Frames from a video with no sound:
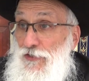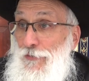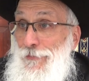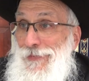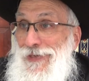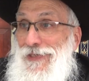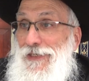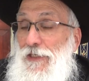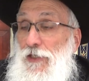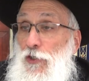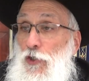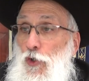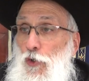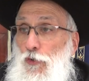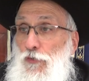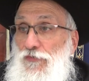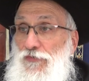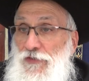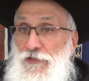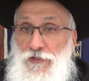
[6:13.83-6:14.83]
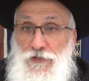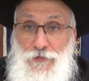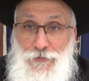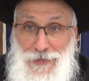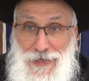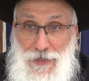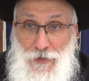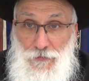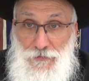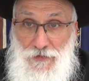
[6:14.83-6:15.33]
you're making holes in the
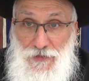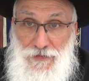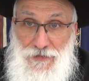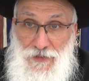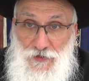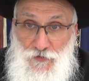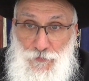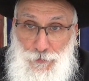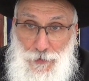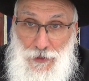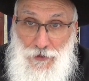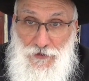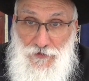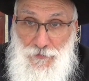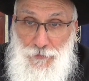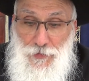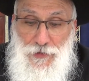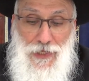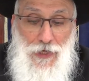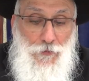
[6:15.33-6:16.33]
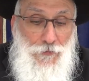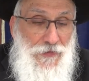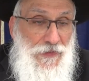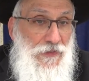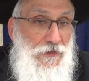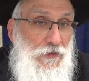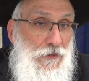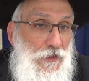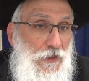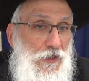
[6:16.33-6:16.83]
ground, and that's part of
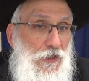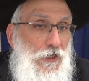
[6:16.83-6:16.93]
plowing.